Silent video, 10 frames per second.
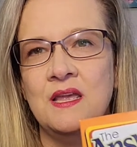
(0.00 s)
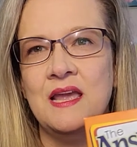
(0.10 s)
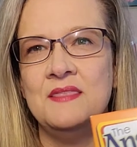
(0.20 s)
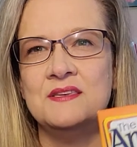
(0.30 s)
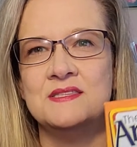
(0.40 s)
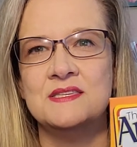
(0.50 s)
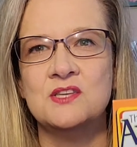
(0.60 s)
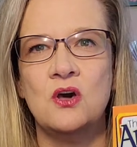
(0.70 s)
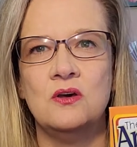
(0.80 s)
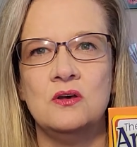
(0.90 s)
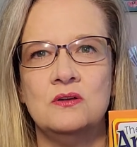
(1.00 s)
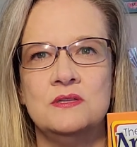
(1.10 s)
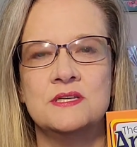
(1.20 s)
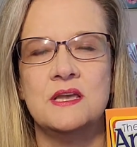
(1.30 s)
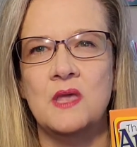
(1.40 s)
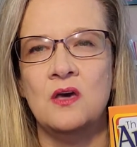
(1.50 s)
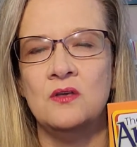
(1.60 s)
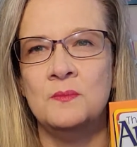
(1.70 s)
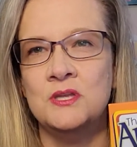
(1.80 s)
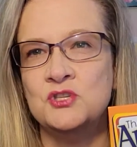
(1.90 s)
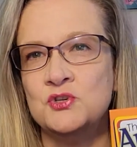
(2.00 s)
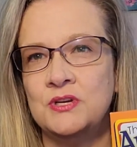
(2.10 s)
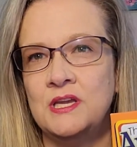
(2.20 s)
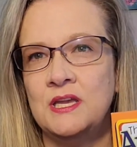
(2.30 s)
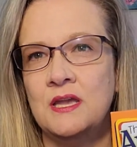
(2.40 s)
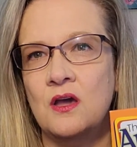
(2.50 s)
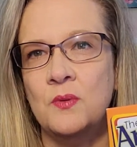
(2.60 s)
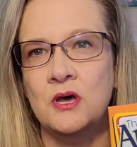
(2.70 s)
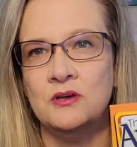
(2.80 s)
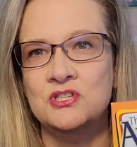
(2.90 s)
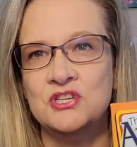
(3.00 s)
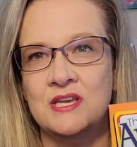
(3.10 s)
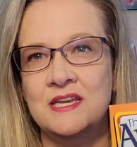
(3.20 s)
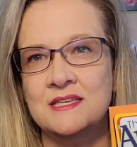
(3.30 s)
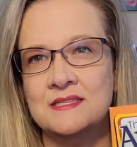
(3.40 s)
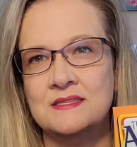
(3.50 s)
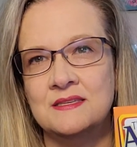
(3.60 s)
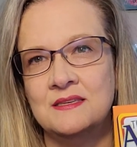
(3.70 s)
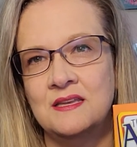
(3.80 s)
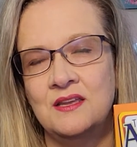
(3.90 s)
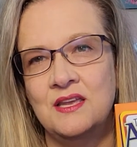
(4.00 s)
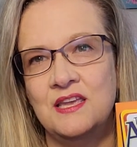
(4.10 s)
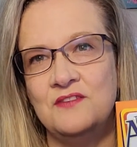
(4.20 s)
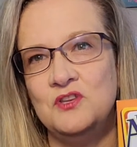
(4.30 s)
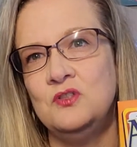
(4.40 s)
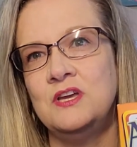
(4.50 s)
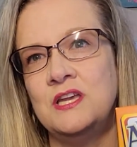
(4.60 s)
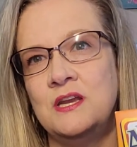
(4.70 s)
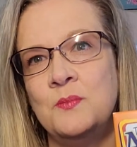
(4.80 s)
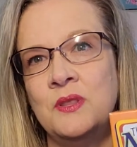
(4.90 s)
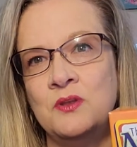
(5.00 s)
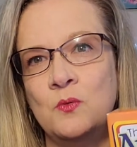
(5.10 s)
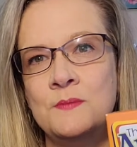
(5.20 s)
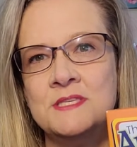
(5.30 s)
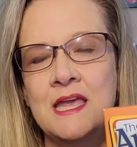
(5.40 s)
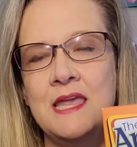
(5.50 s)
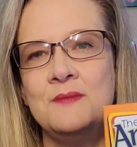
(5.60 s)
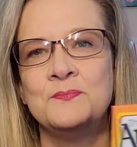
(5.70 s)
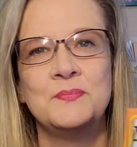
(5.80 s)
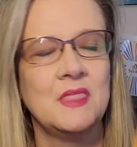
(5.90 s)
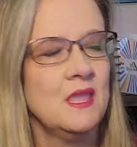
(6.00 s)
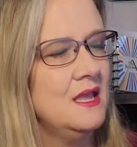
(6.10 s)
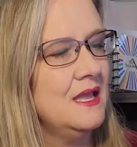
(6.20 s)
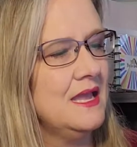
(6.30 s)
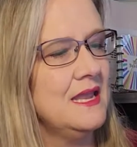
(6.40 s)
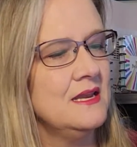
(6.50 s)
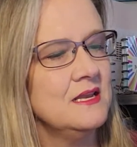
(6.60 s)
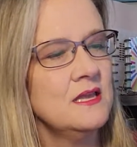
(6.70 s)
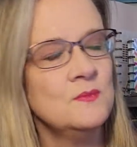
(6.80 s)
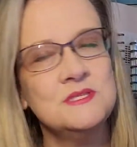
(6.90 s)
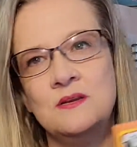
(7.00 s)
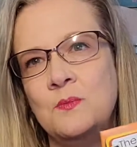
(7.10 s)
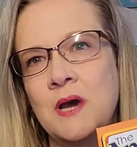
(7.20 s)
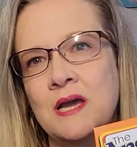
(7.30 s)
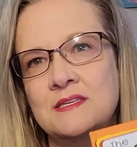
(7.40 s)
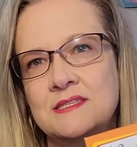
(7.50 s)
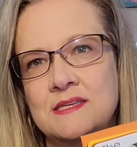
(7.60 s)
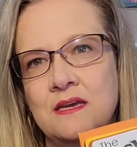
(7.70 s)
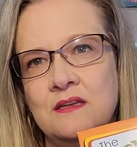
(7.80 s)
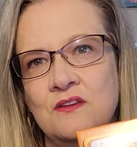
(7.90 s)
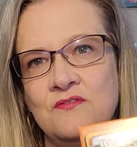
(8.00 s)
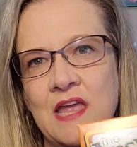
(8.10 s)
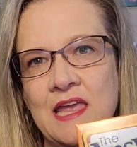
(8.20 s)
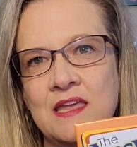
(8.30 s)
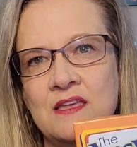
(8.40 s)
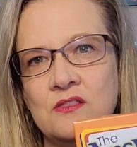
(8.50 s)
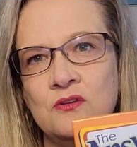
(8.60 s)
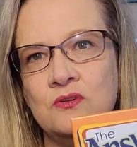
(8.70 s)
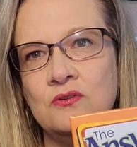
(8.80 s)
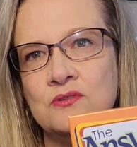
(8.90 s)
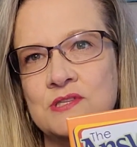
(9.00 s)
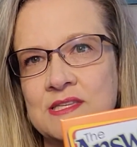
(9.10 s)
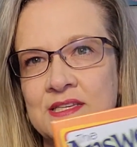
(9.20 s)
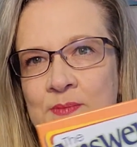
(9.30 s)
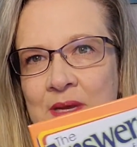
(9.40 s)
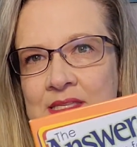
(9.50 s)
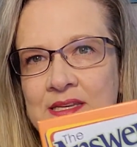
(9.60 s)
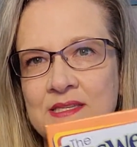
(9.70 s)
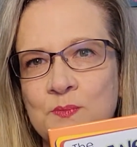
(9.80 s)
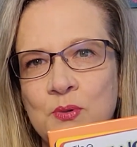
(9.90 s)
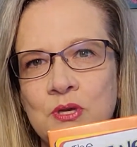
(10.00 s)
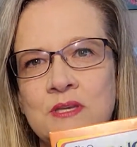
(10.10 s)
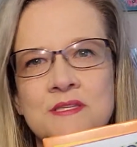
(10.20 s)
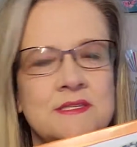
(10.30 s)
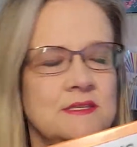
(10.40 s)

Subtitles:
and this is called Elementary Apologetics if you look it up on their website. And it comes in a box set of 8 little 6x6 books,